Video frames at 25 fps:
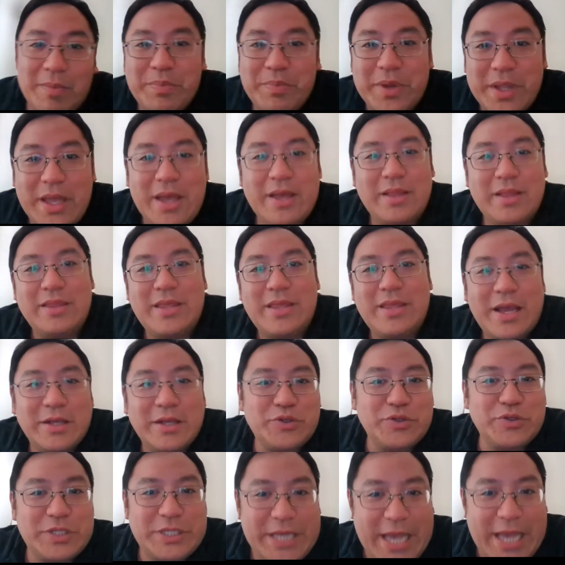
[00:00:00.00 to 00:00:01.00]
the
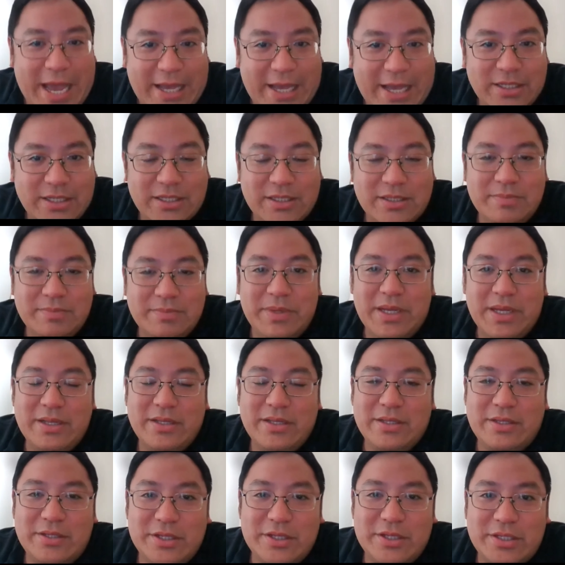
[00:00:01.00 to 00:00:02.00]
answer is yes,
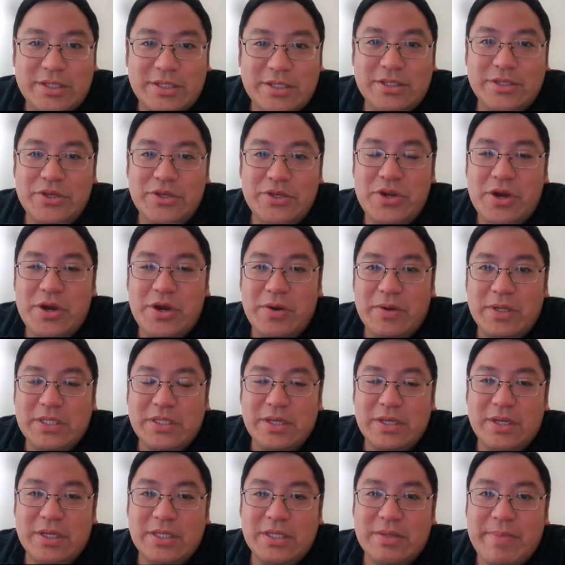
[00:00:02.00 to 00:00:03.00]
but just,
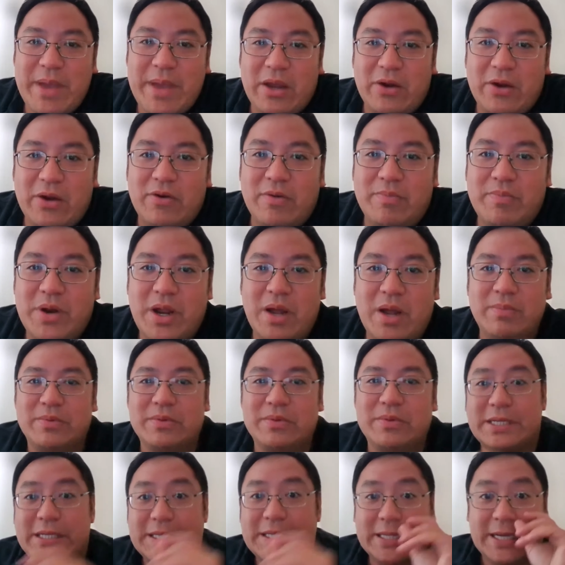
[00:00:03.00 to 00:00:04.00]
it's a matter of
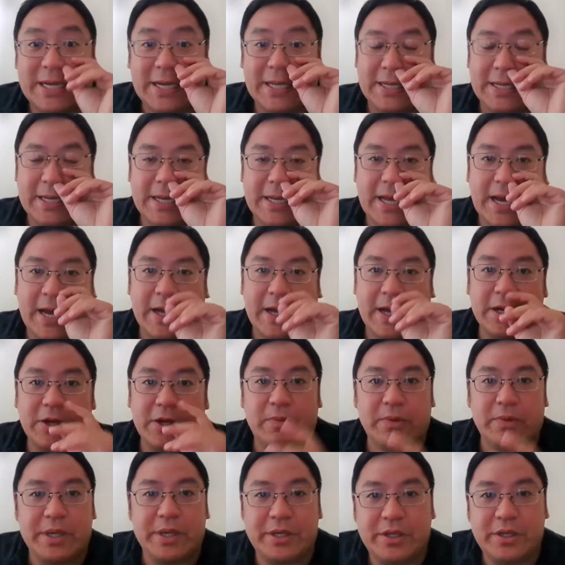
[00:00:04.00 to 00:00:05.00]
properly done and not
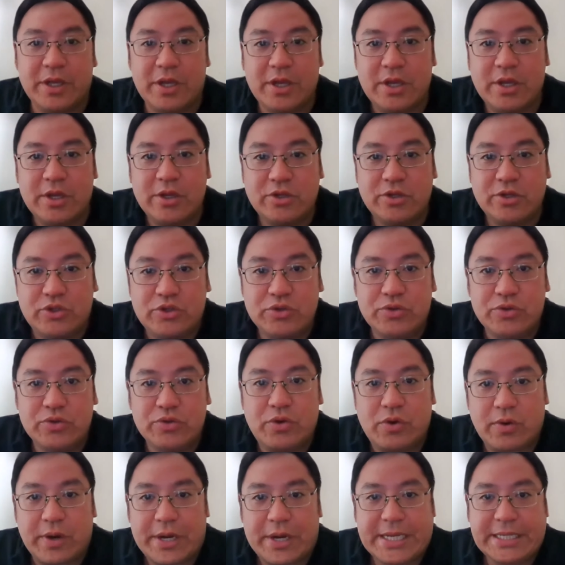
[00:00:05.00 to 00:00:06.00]
going too
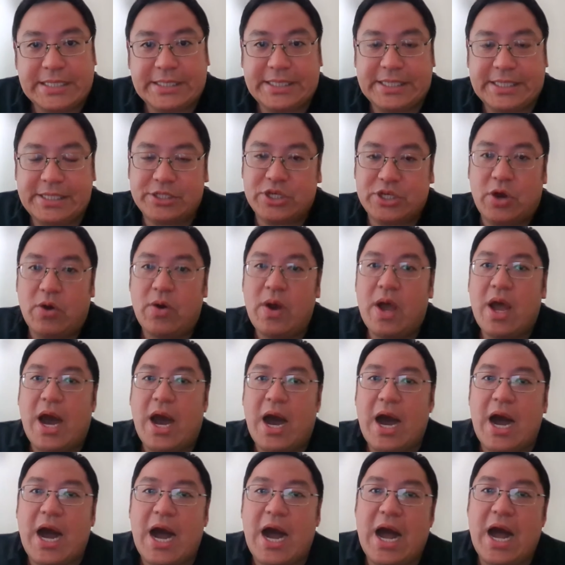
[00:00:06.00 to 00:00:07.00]
crazy.
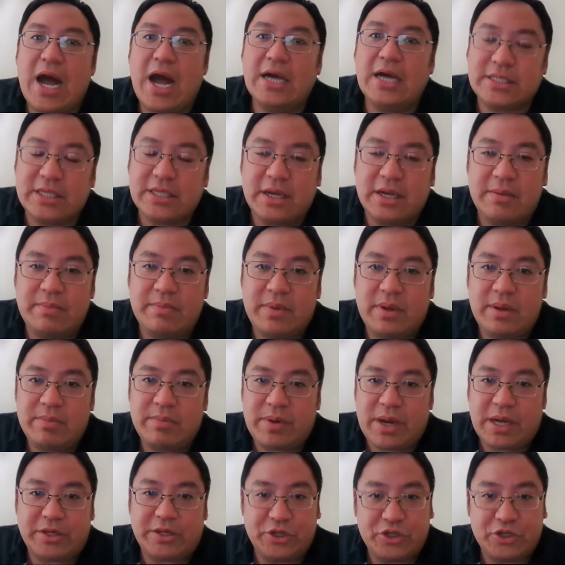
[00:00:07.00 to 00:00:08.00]
So some
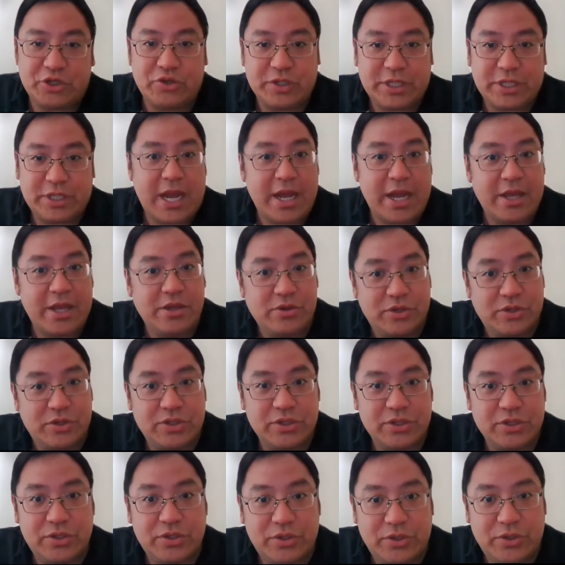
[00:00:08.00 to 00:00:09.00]
practitioners, and I used
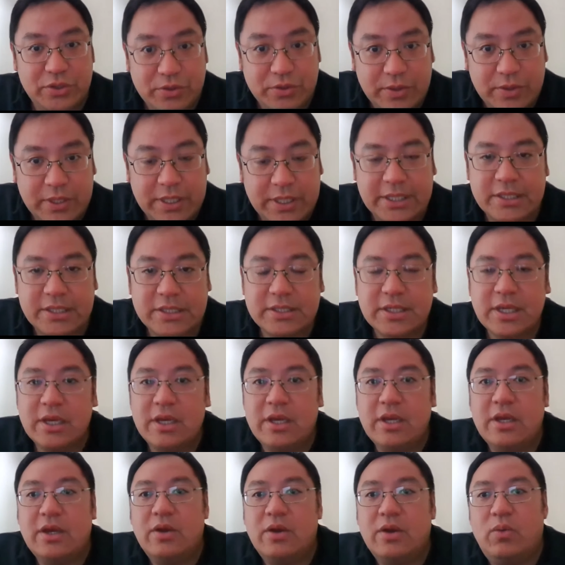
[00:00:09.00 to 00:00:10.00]
to do this,
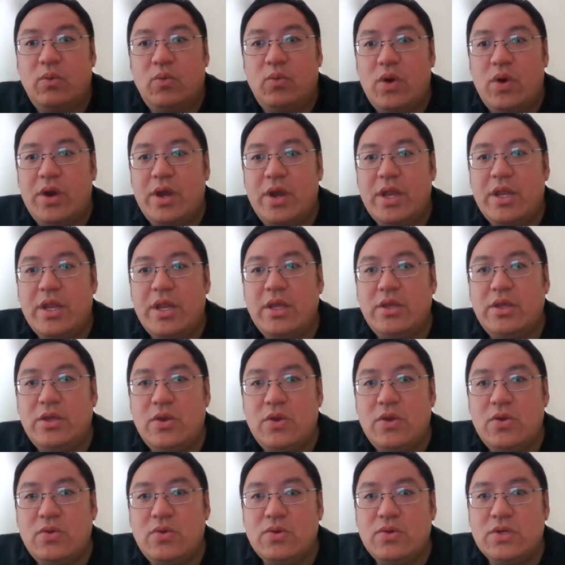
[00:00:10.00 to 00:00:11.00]
would
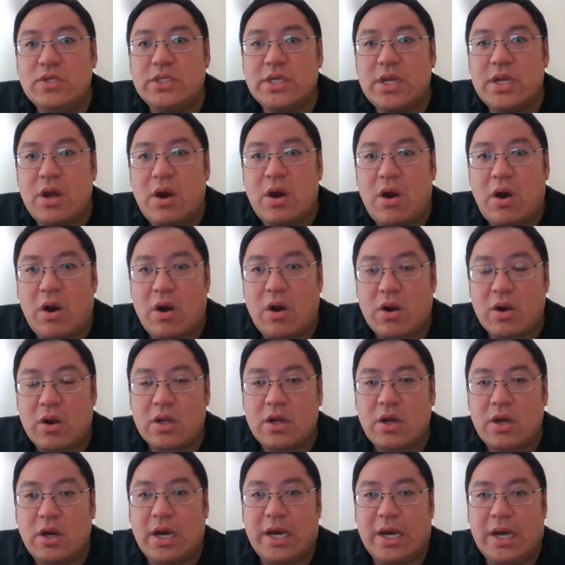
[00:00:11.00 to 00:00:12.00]
use an
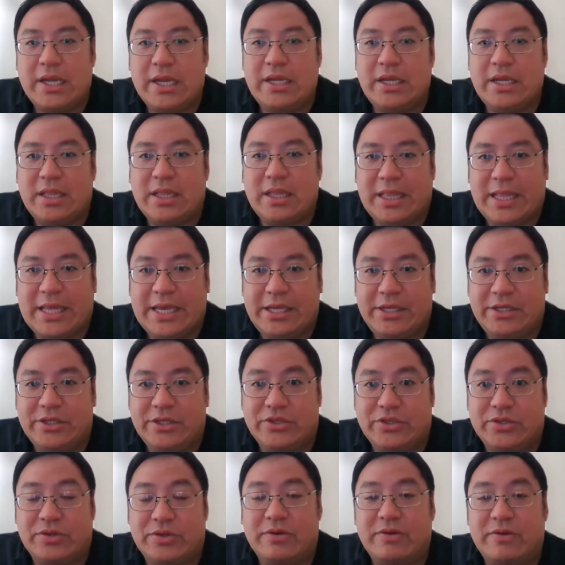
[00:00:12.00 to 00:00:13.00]
argon
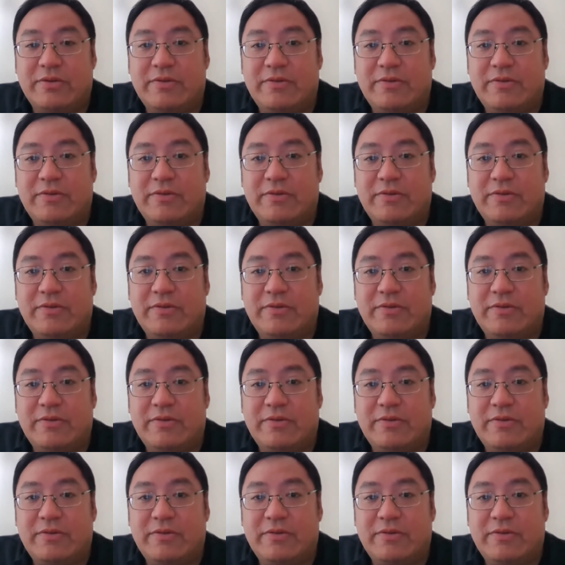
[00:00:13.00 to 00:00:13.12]
laser